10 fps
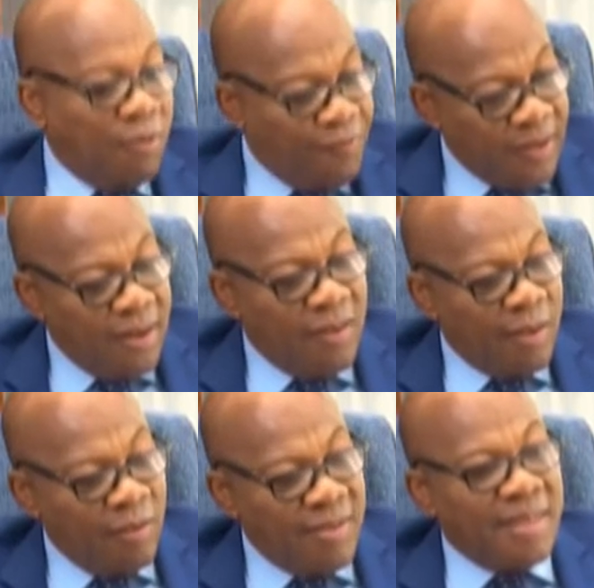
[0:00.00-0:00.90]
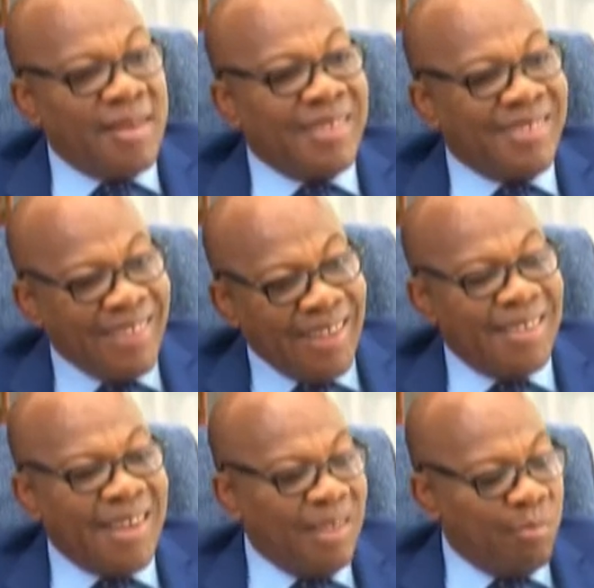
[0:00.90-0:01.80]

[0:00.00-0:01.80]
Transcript: federal government of Nigeria is technically